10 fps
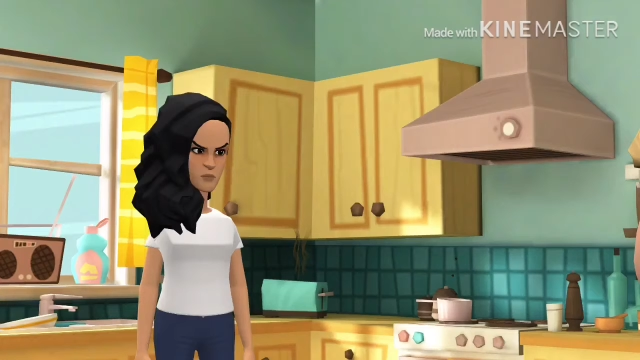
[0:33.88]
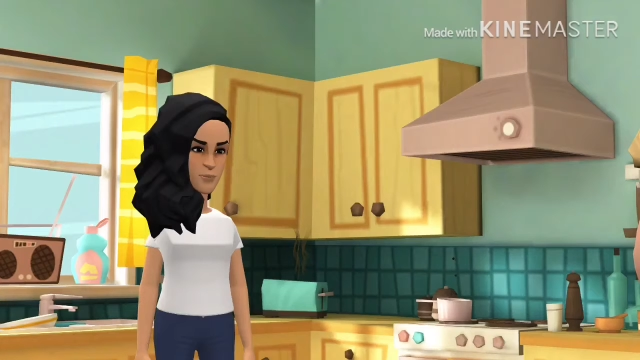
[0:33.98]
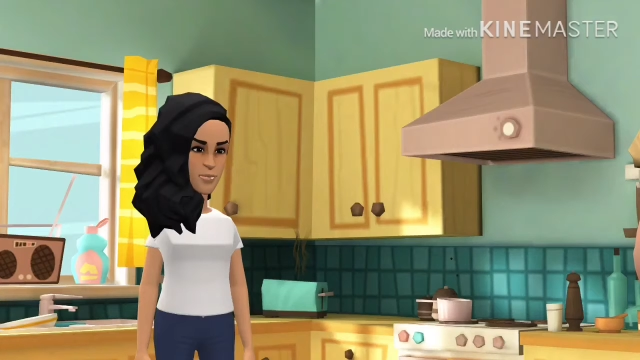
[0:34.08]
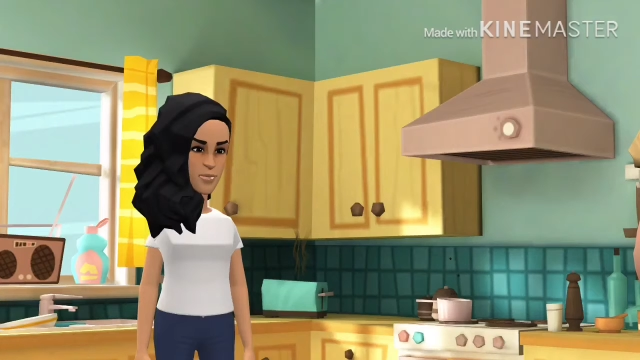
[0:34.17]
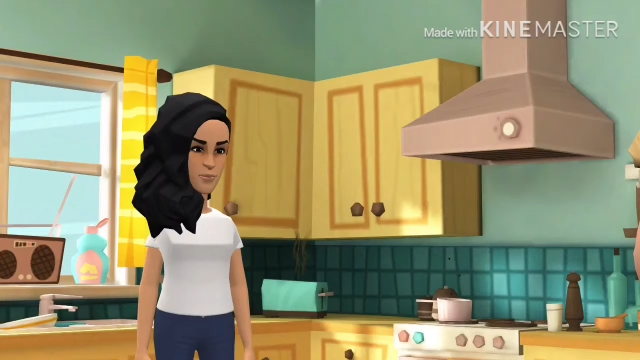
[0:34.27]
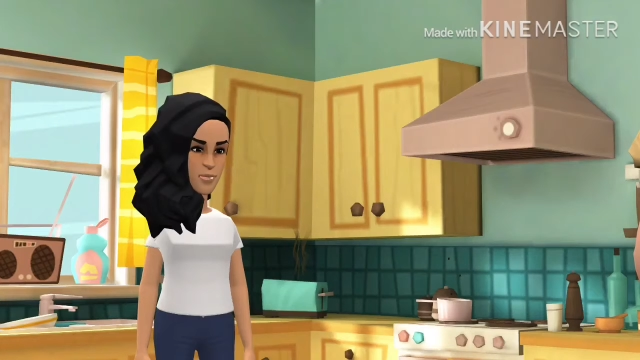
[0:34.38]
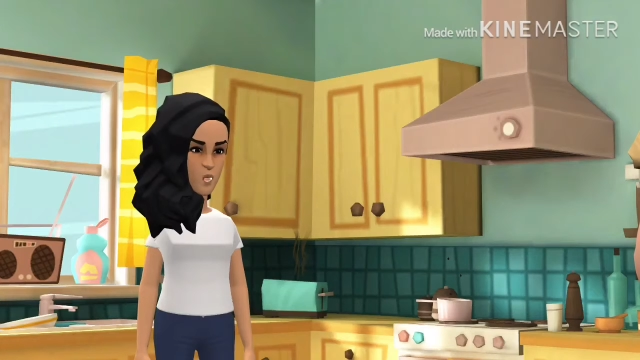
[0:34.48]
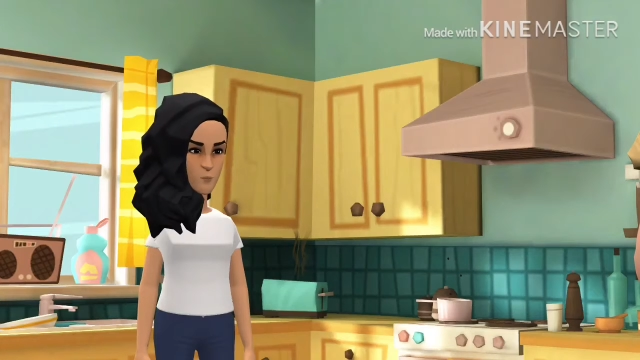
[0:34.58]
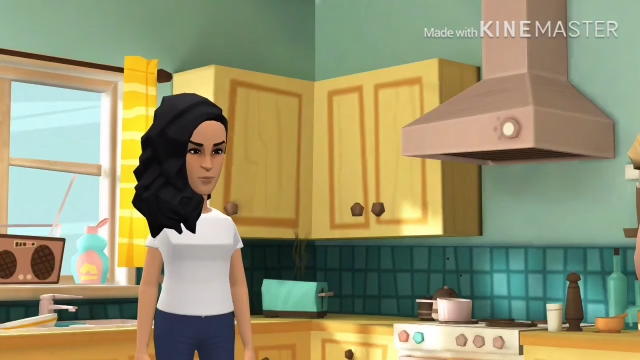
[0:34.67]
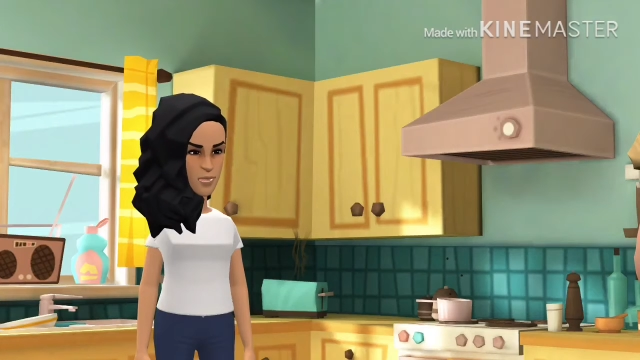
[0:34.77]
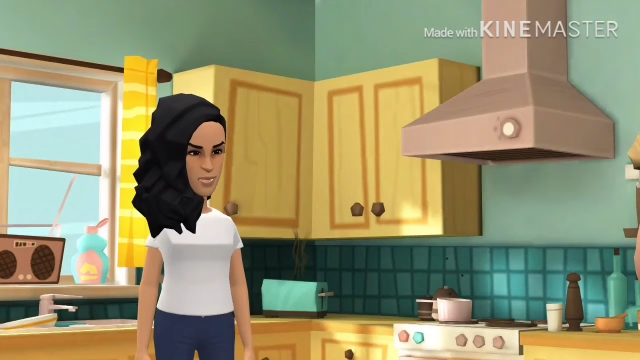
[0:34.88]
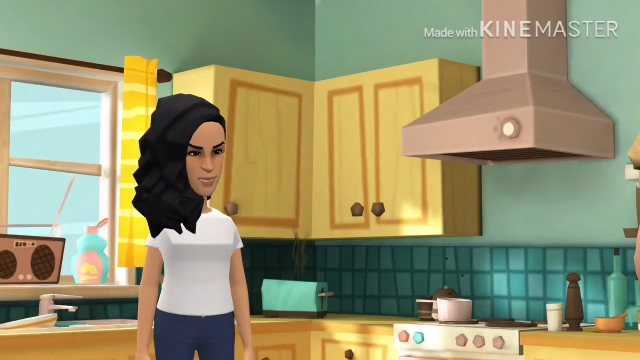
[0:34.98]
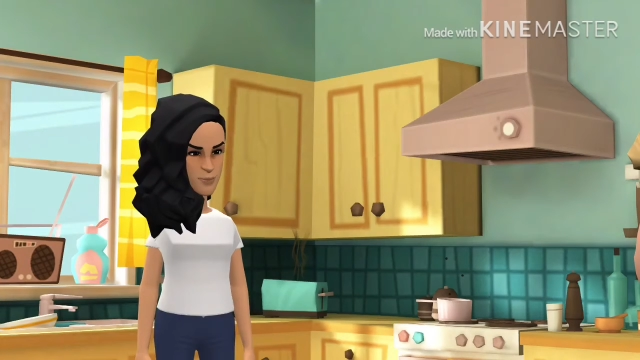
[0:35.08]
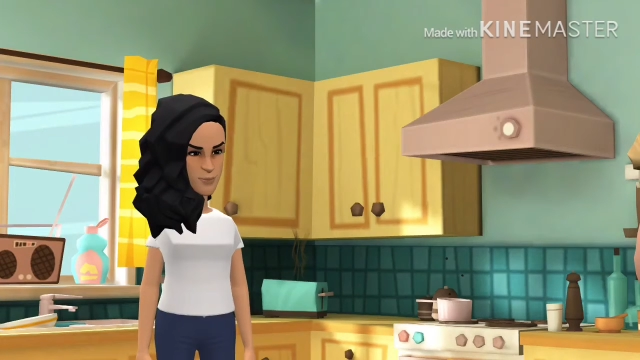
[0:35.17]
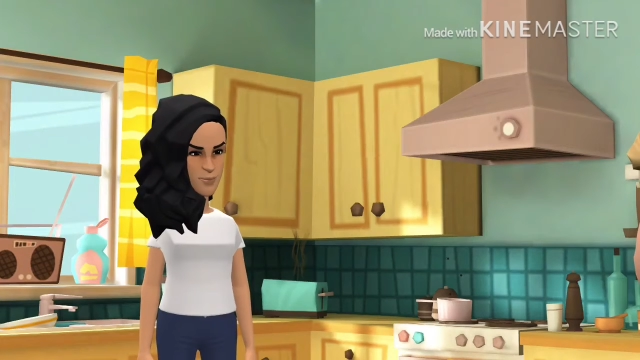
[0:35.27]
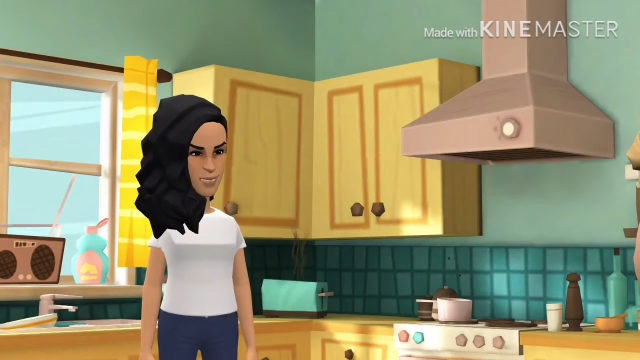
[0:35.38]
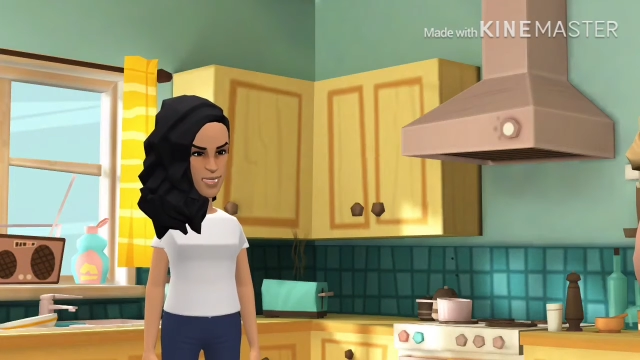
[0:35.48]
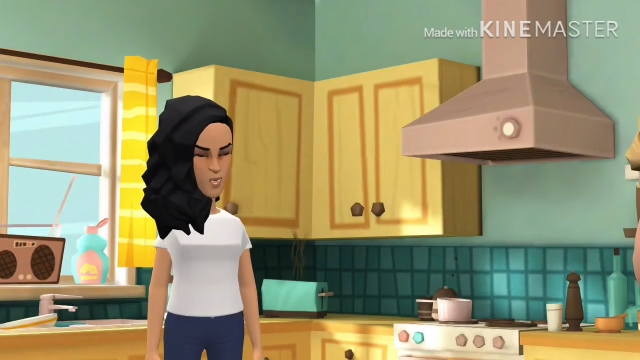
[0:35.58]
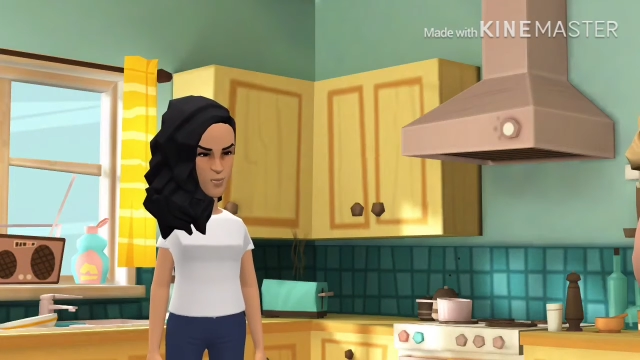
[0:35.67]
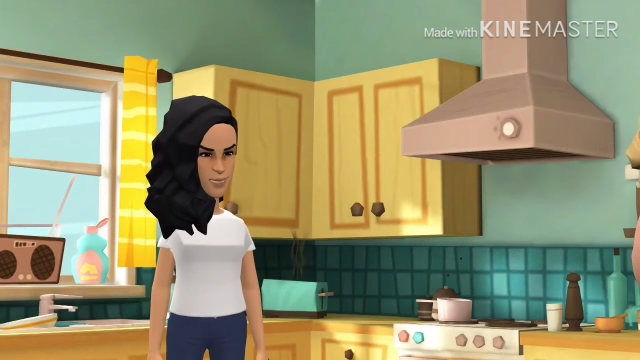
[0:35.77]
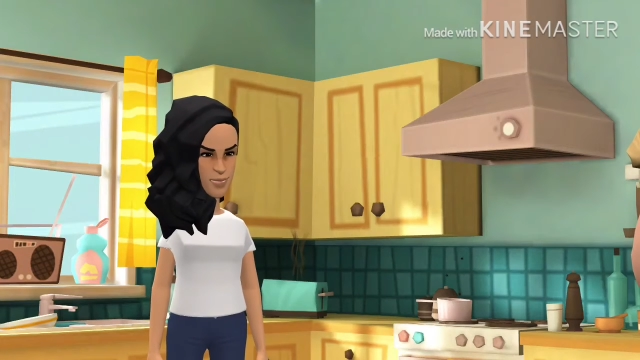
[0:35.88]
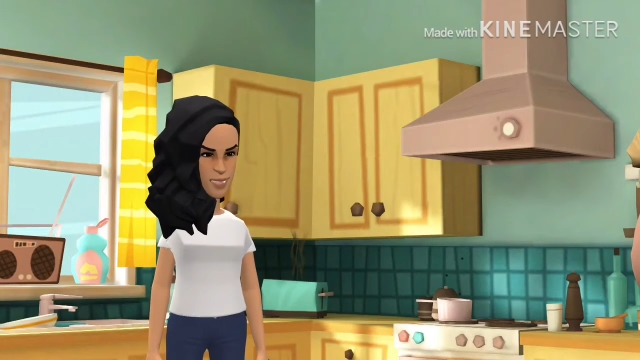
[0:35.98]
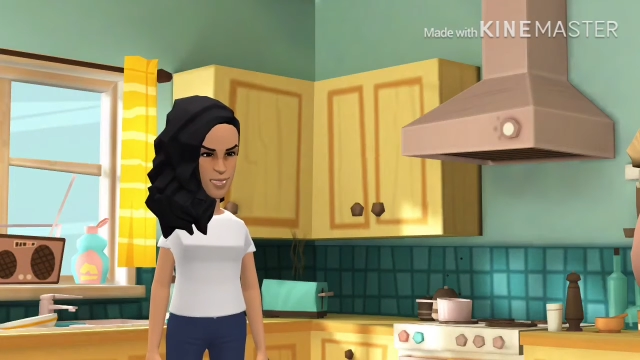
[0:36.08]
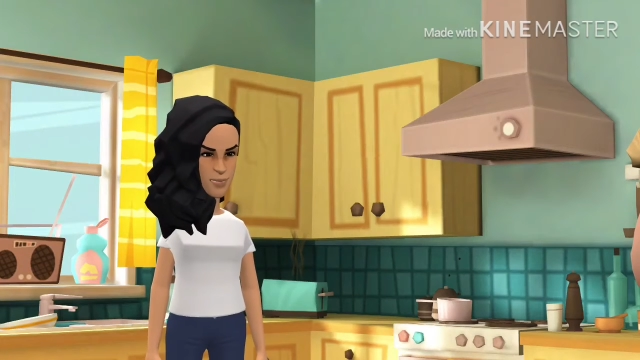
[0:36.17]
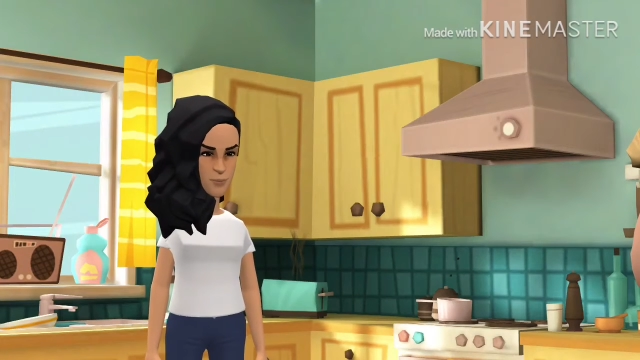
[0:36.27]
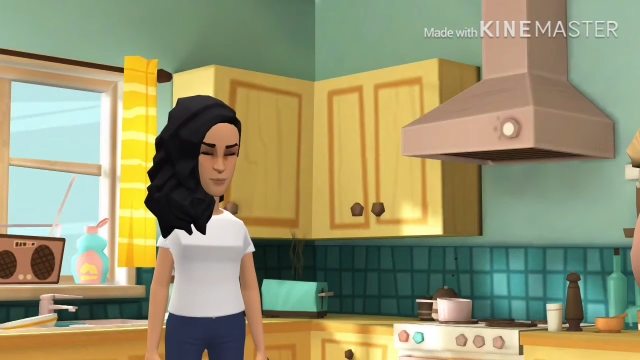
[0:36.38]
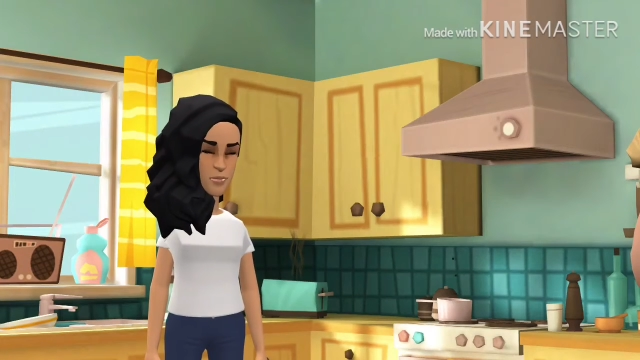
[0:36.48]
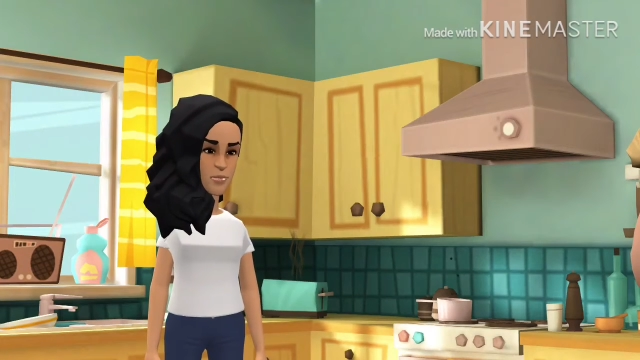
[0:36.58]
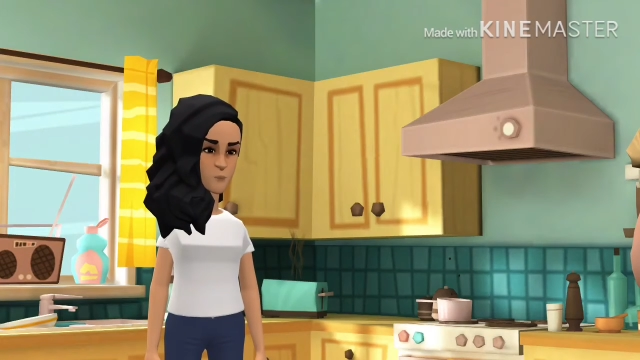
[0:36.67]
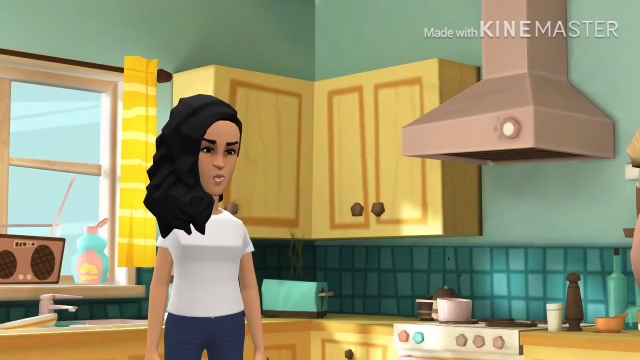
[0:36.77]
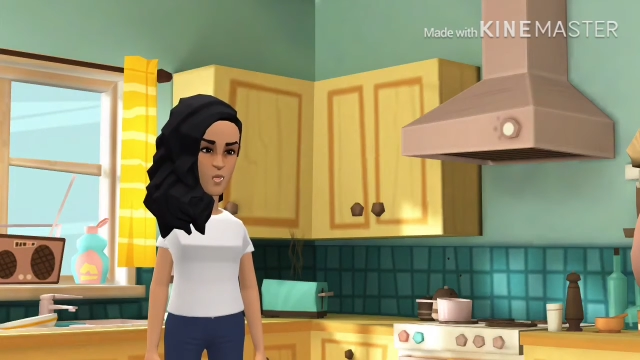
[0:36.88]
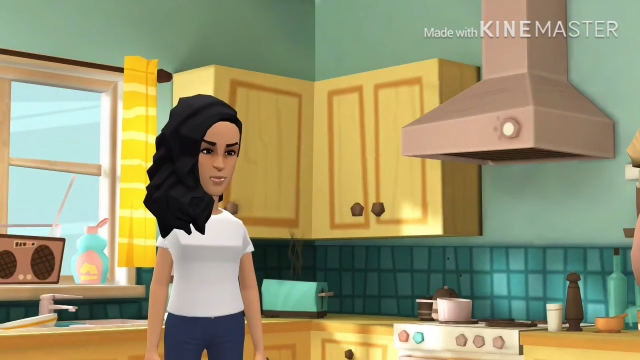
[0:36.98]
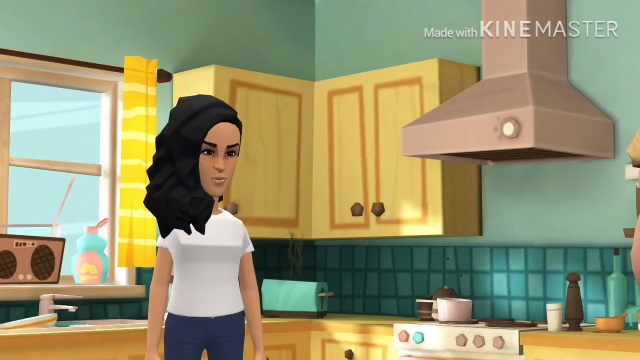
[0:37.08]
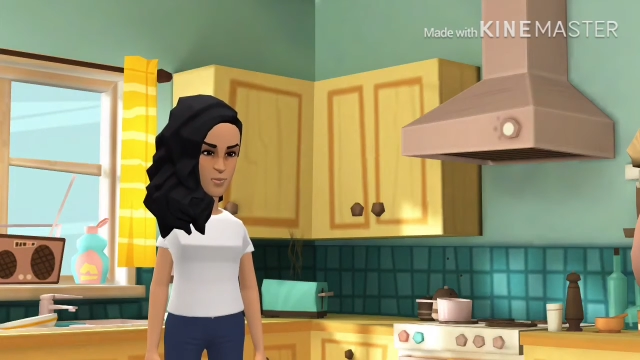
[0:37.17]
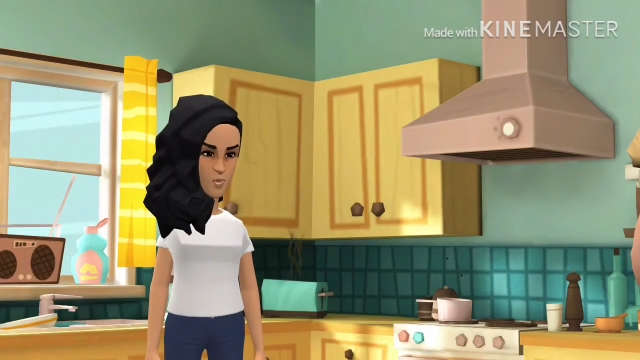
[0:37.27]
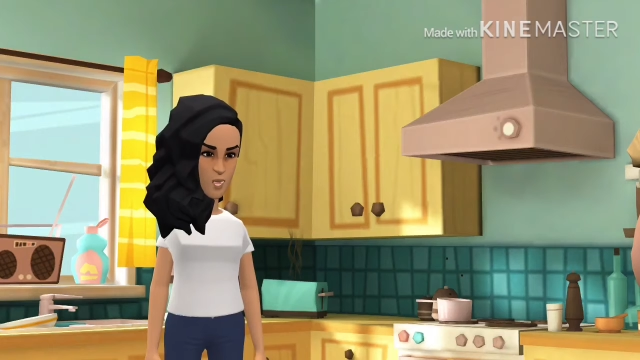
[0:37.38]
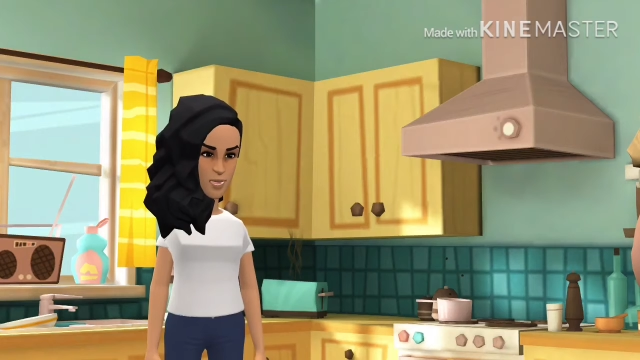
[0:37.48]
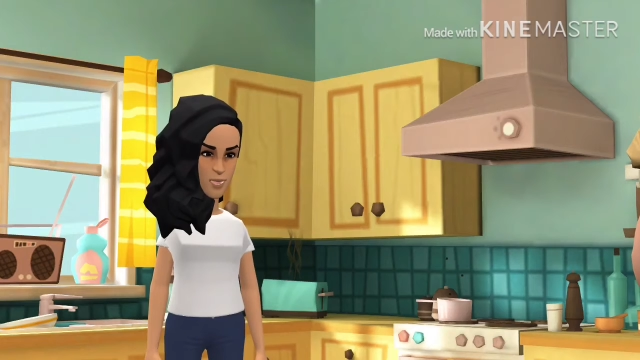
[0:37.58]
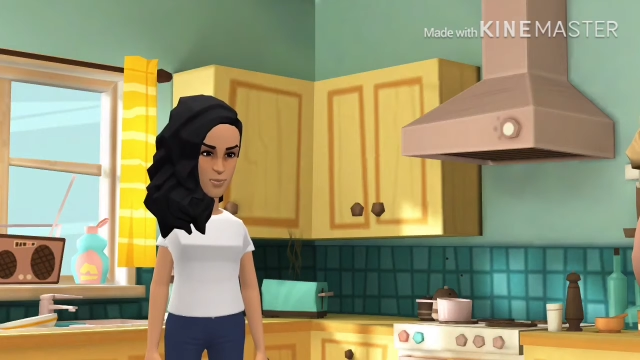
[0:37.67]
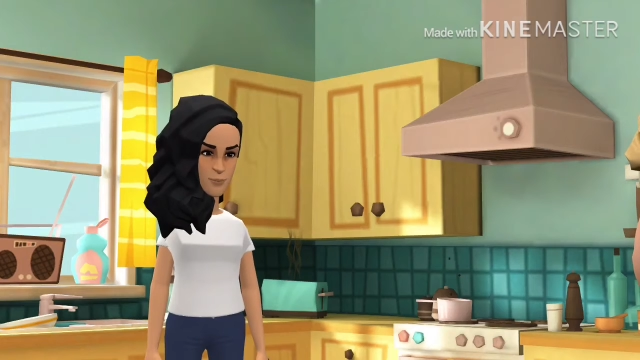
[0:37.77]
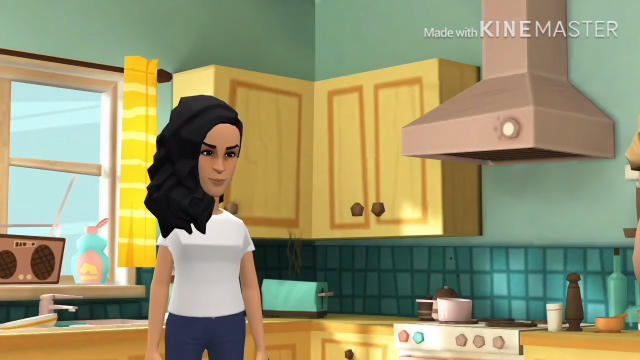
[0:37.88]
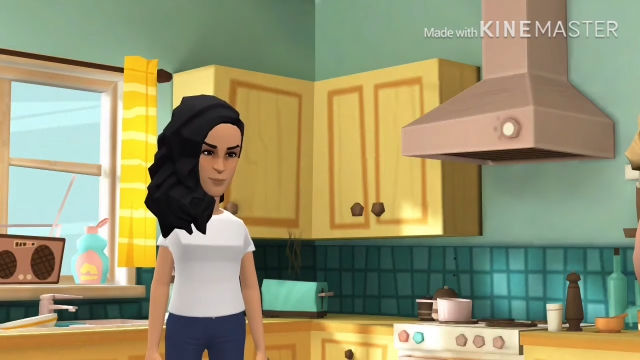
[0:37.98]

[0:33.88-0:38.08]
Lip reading: That's a good boy. Eat your salad, and no more no-no words,